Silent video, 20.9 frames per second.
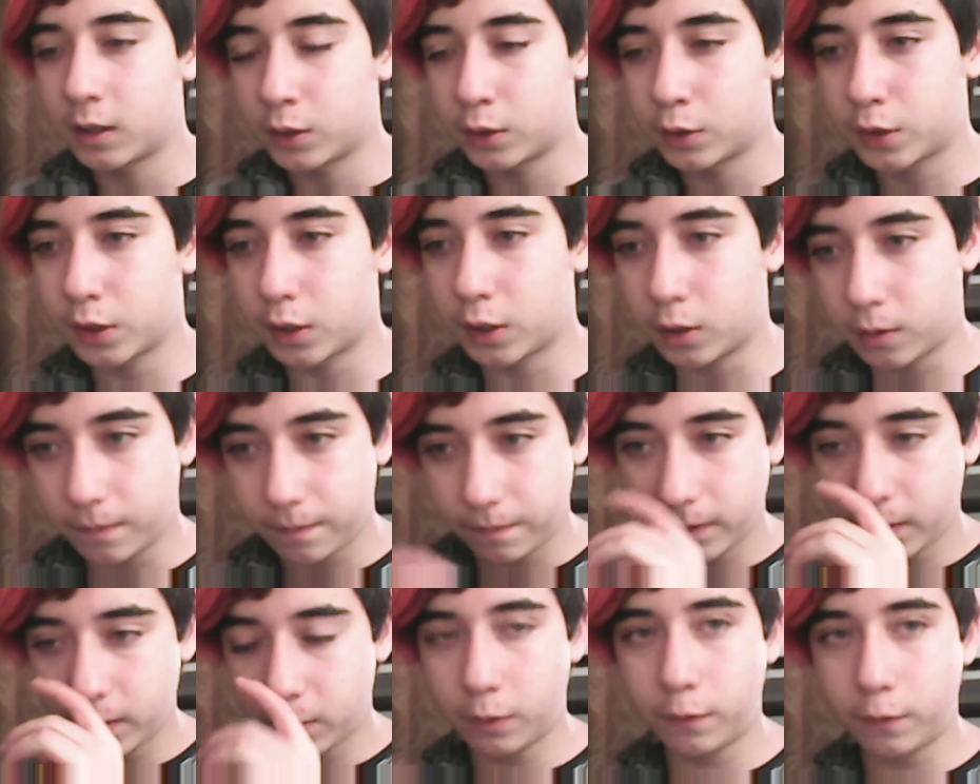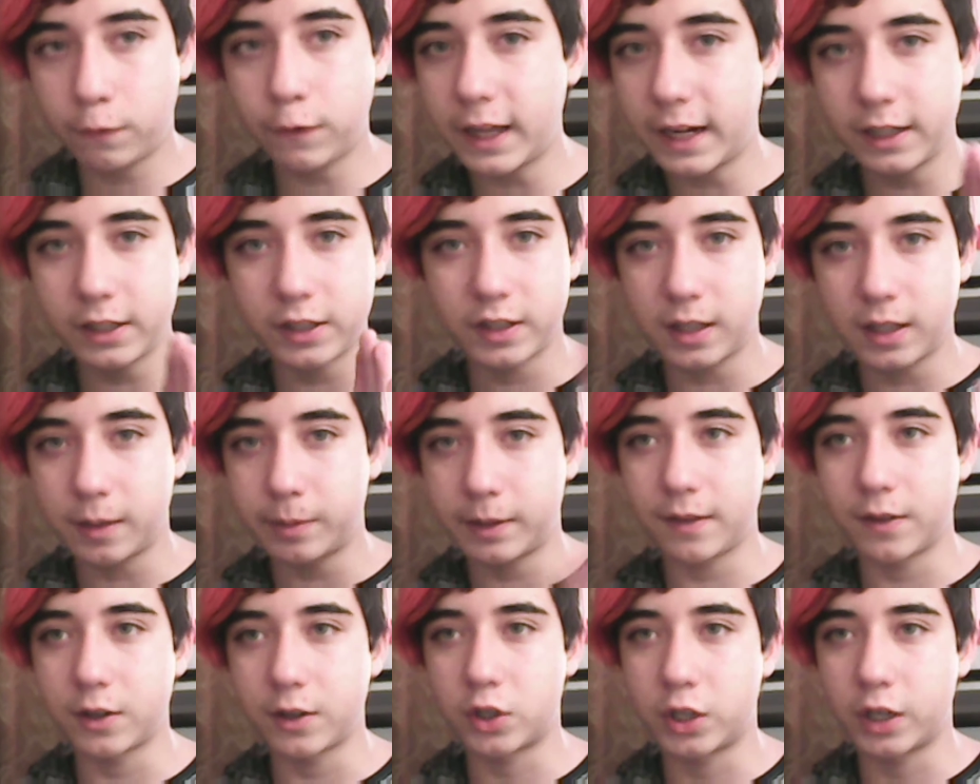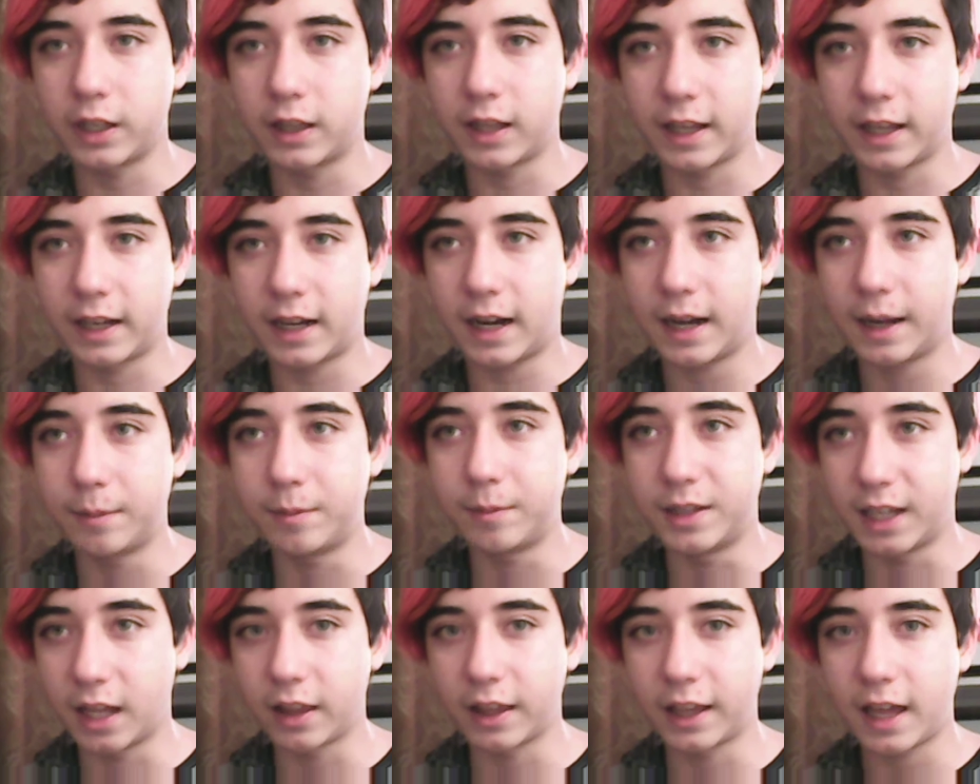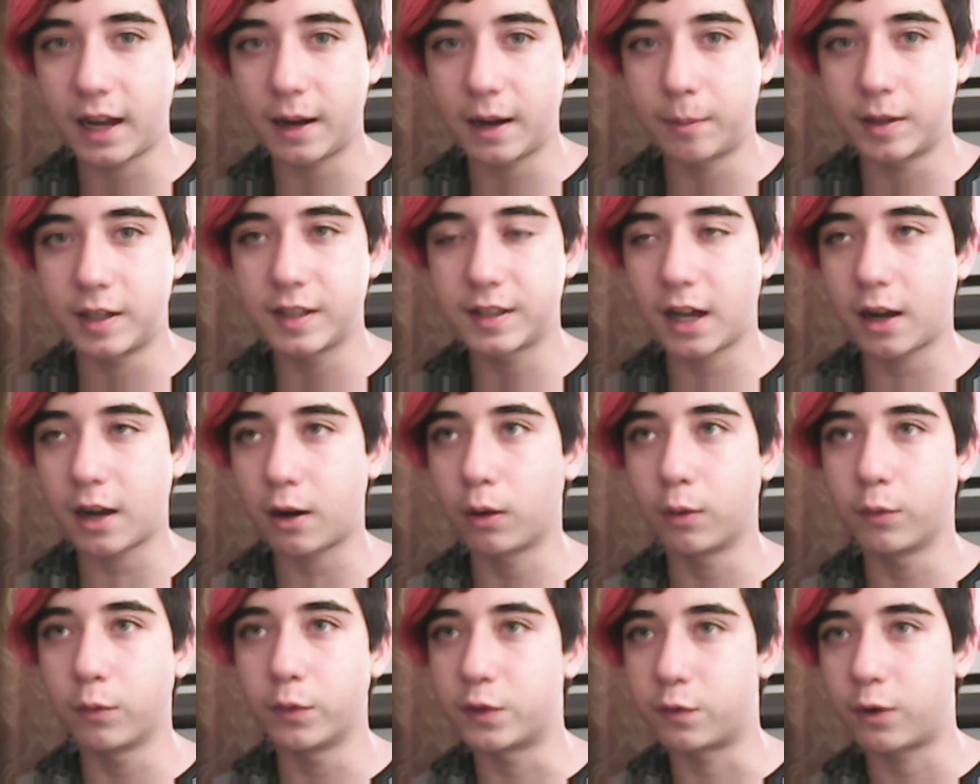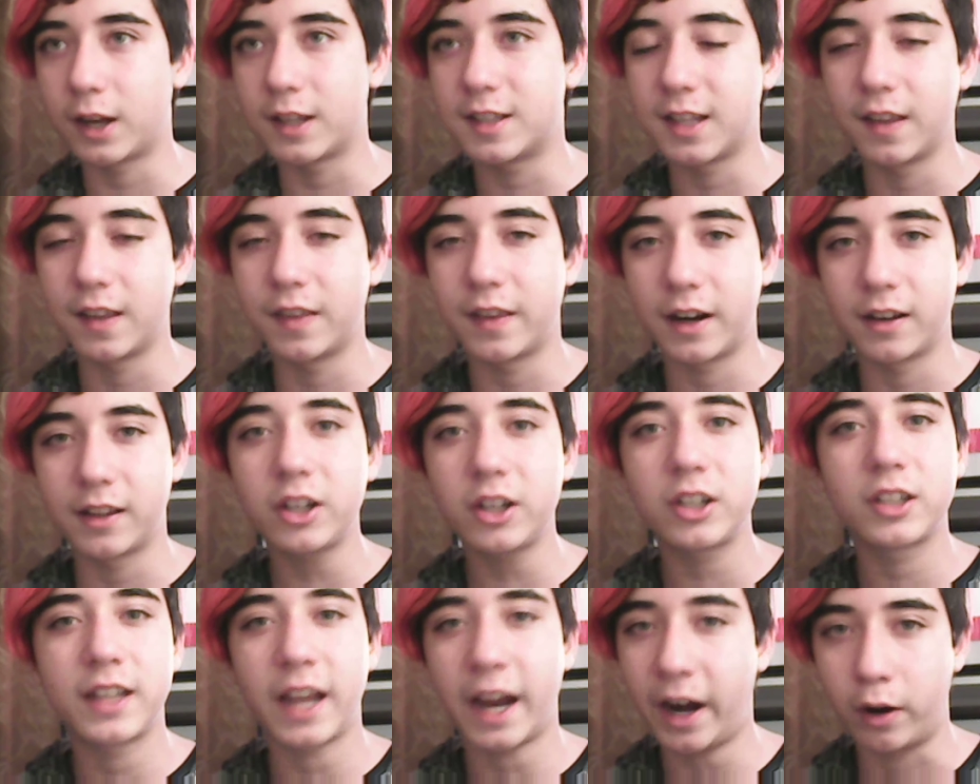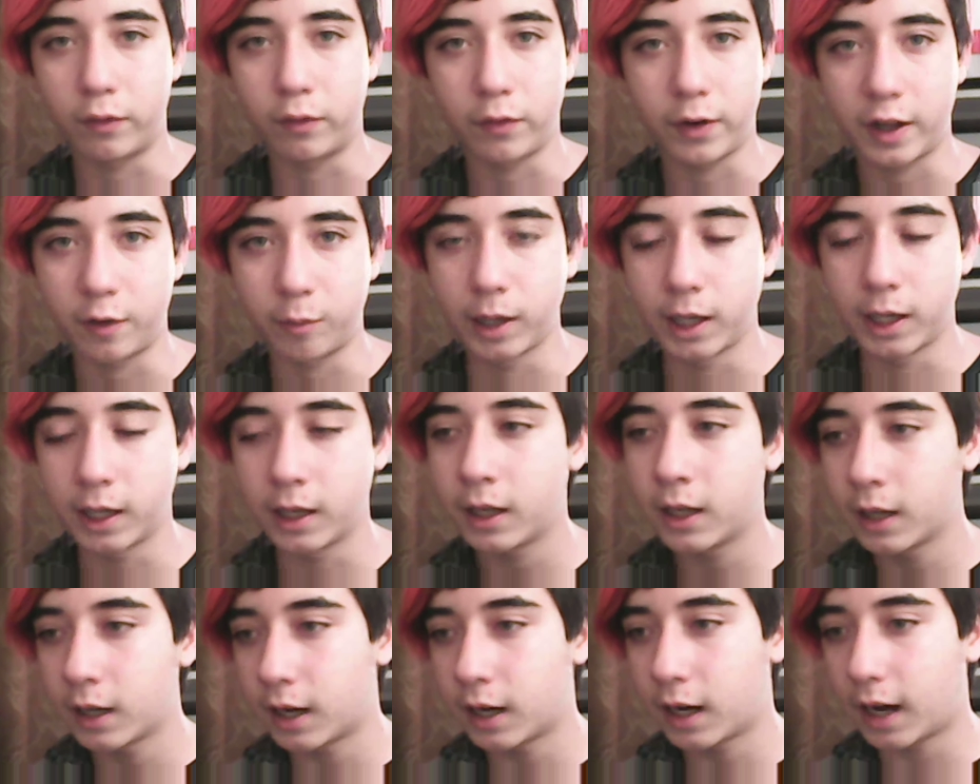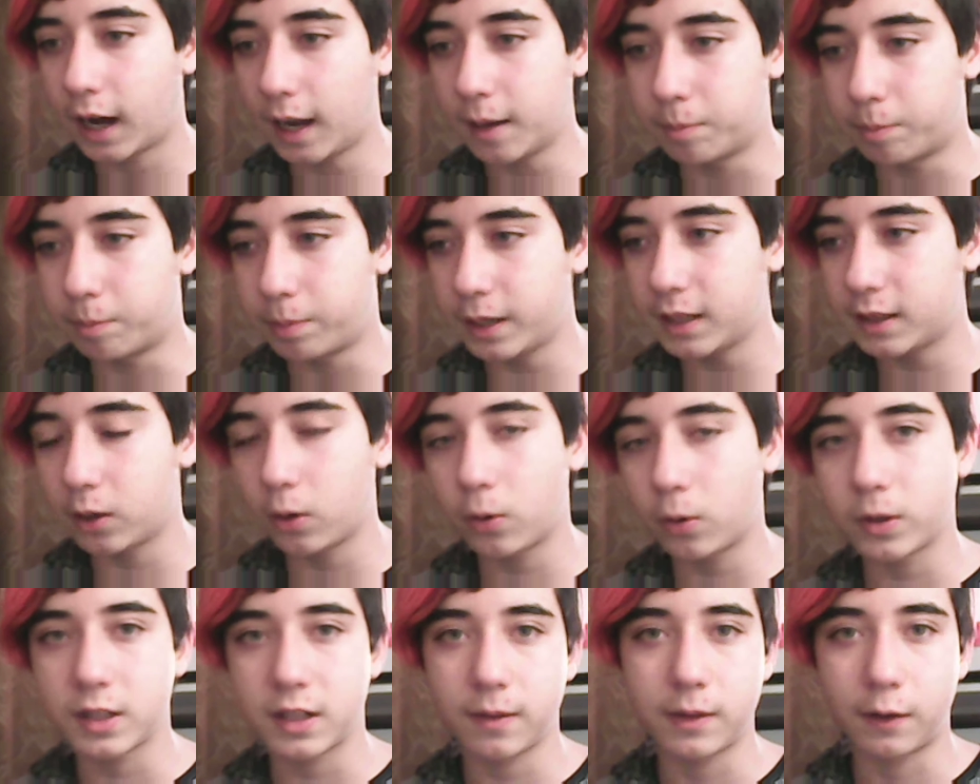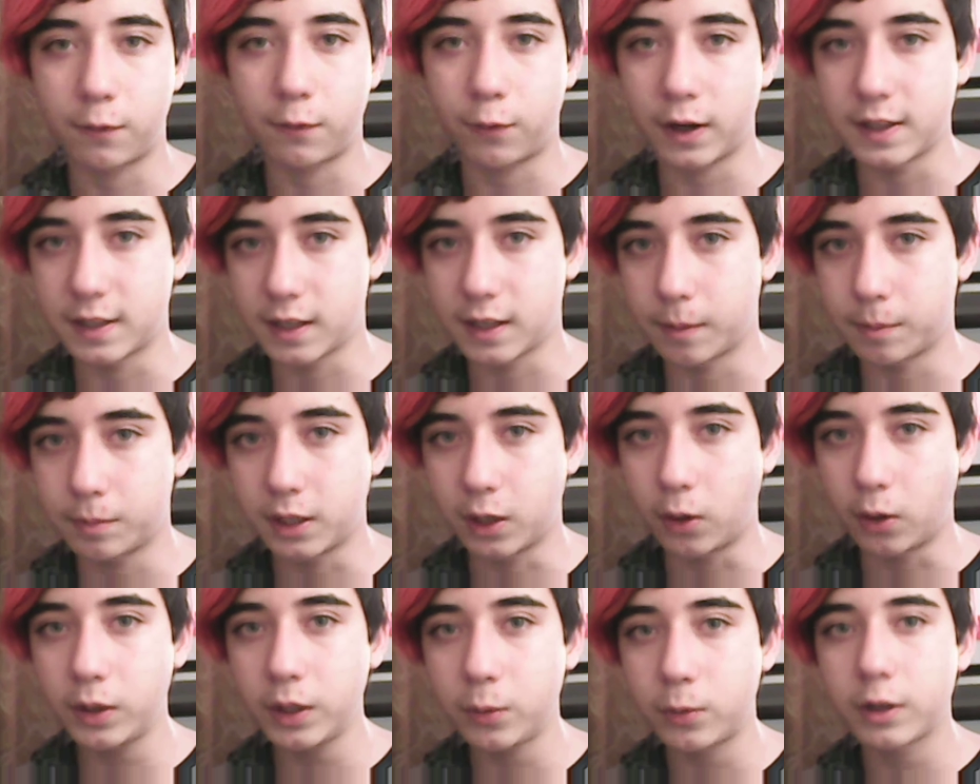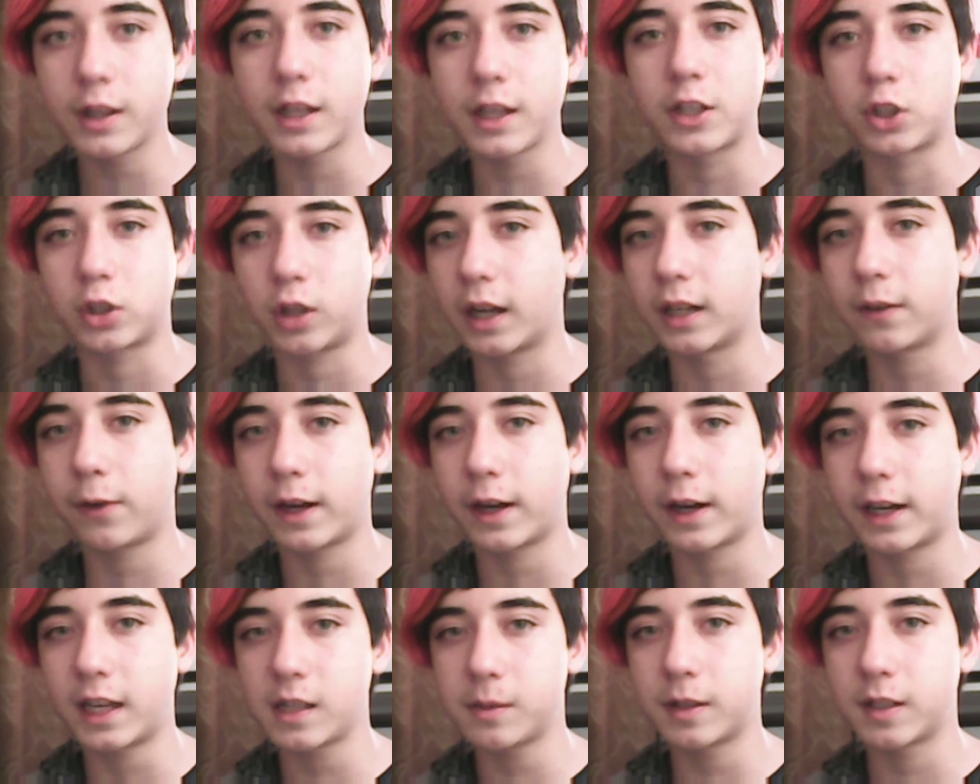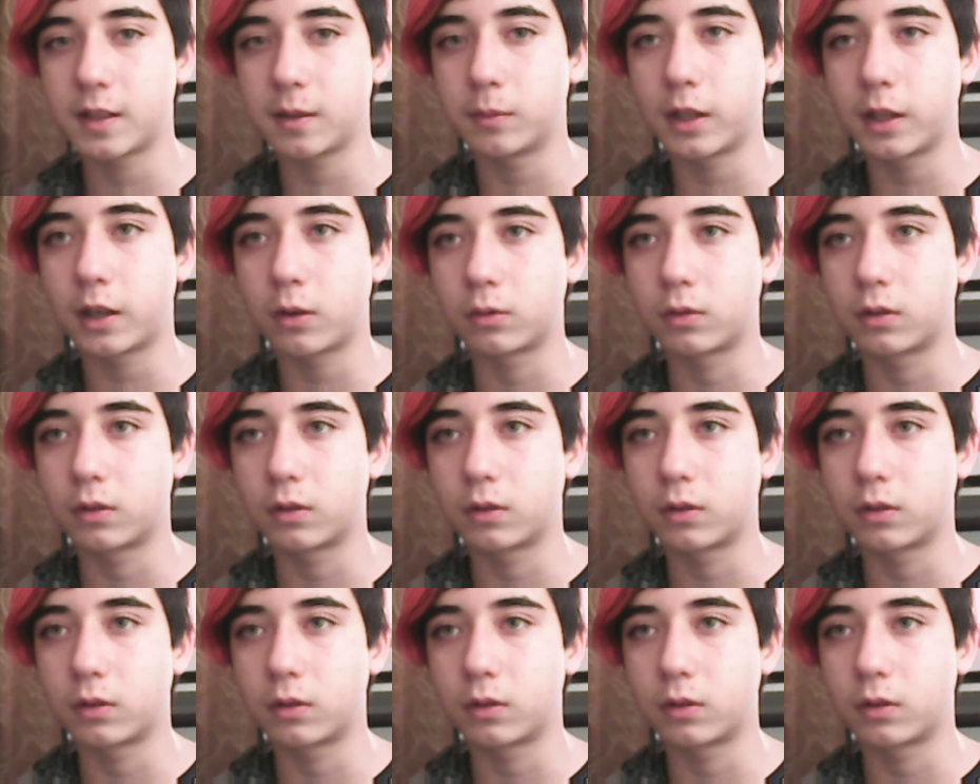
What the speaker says: So we're fighting just up and down the street. Like I'm yelling at him. He's got all of his friends sitting there. They're terrified of me. I beat the oldest of their friends up. The only one that's trying to fight against me is some little